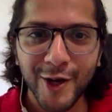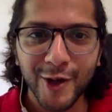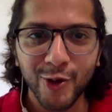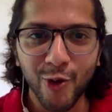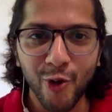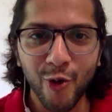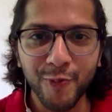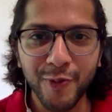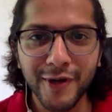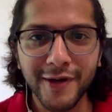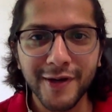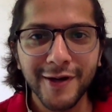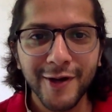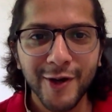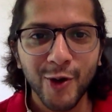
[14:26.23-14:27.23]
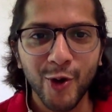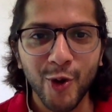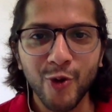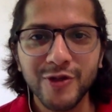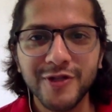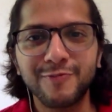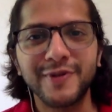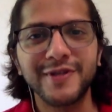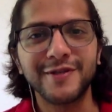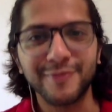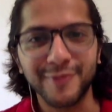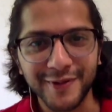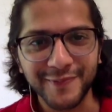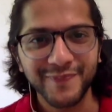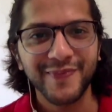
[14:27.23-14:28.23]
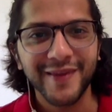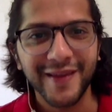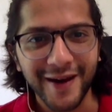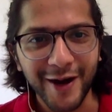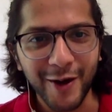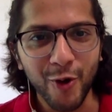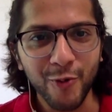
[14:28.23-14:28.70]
the open closed principle, right?